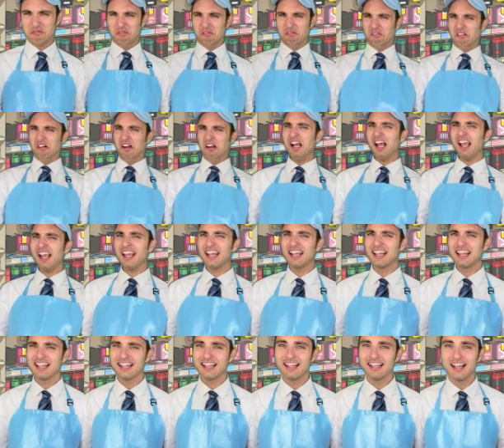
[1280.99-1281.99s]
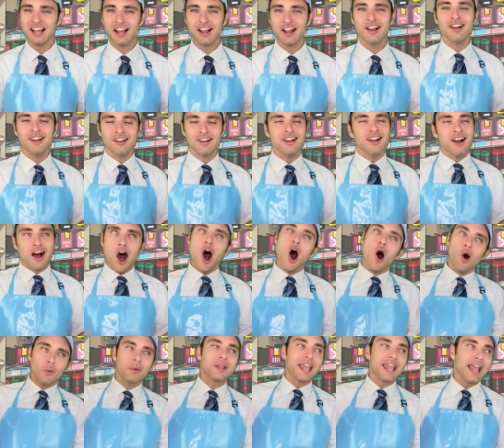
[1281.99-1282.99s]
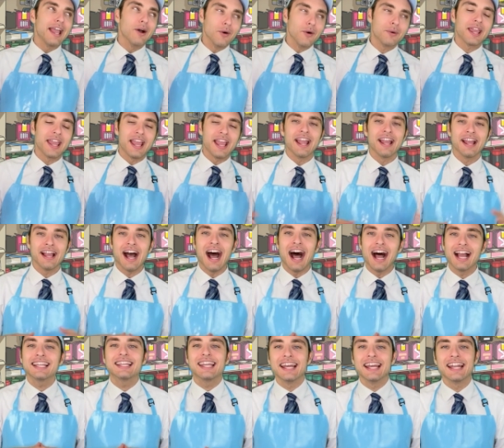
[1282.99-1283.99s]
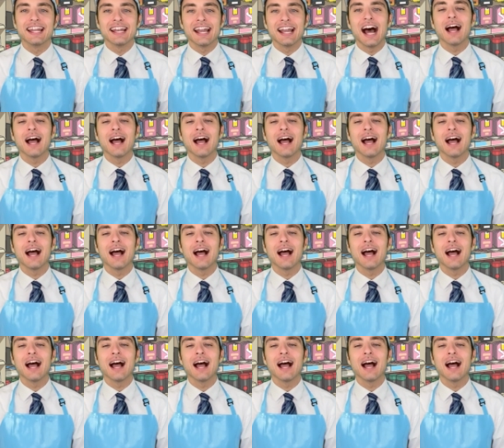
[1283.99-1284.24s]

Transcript: What? Okay, I get it.